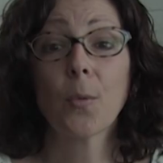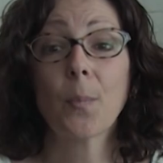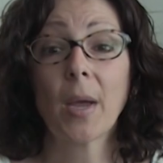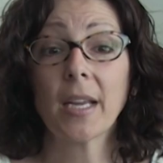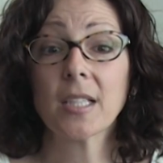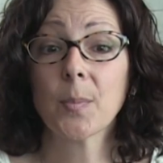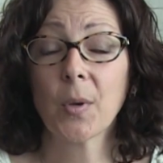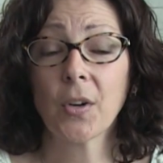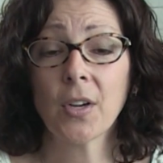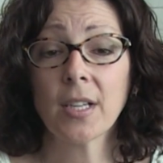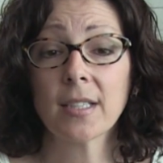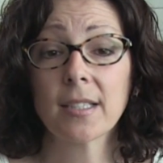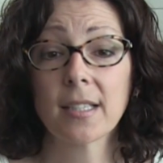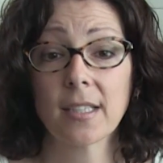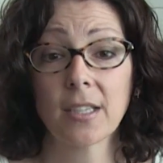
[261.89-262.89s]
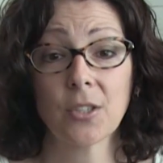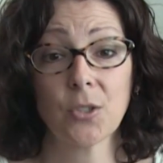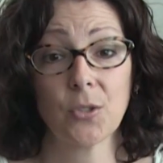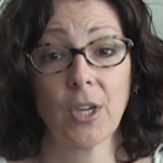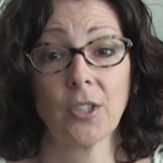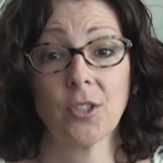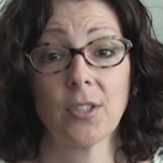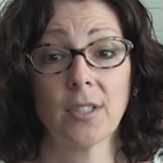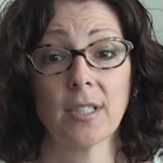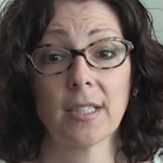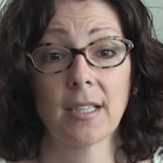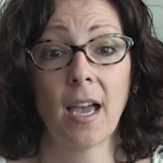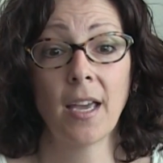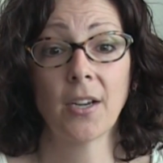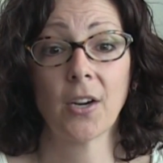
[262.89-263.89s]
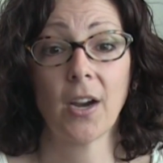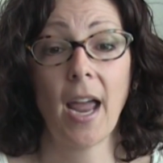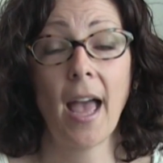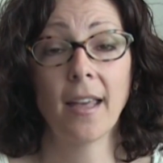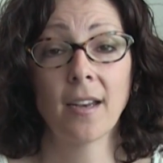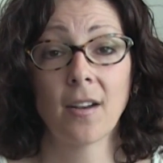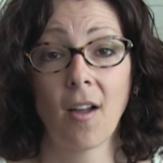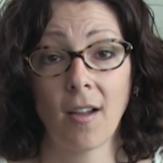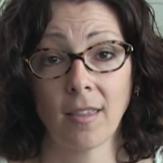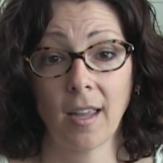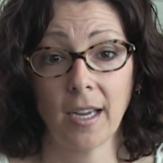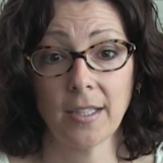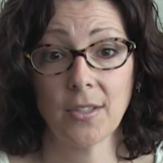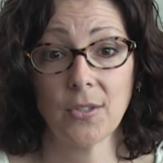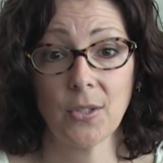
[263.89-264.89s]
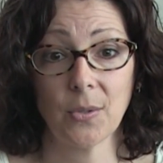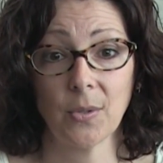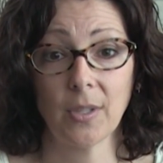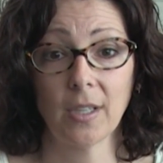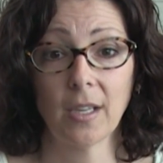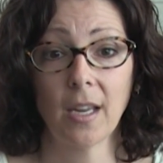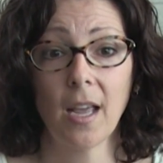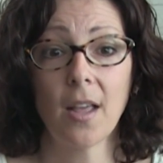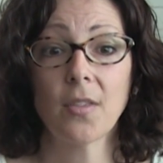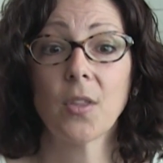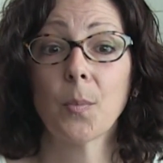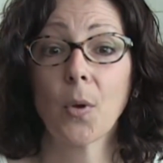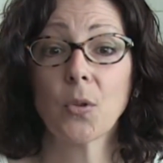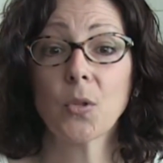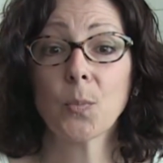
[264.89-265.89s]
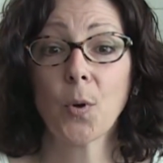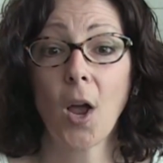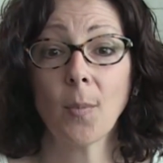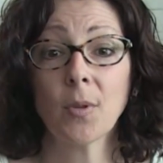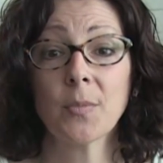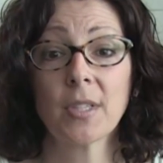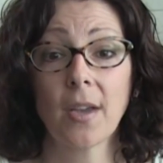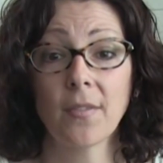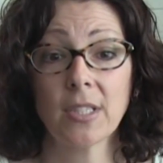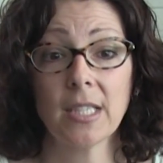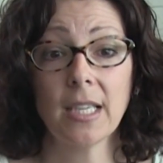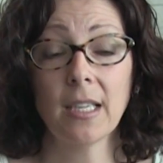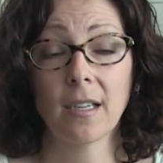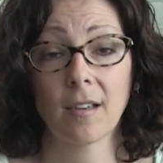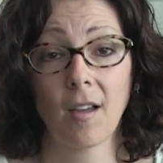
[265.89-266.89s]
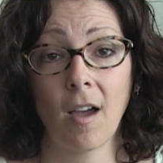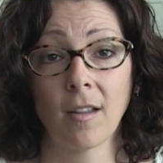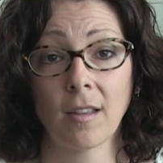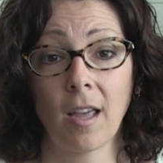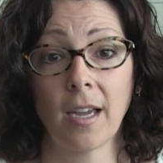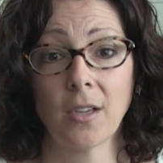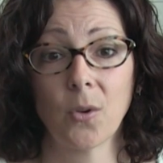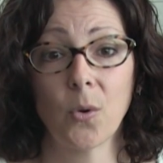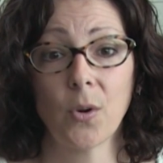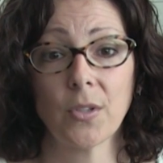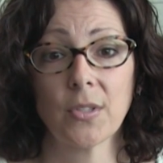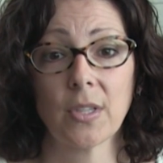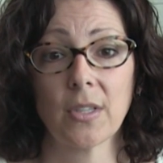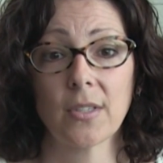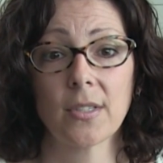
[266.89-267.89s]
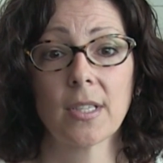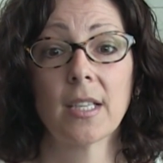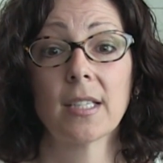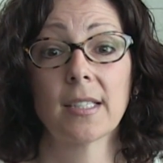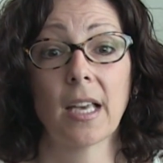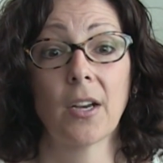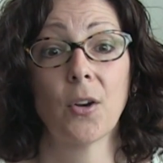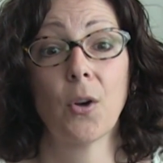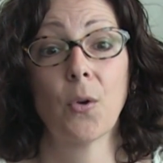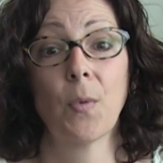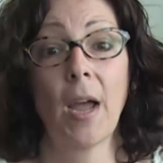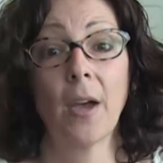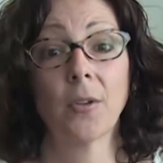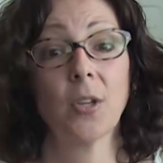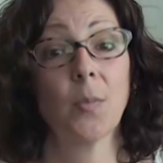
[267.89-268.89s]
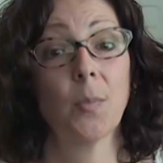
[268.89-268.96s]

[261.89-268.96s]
From my experience as an instructional designer and an online student, the most problems I've seen in online courses center around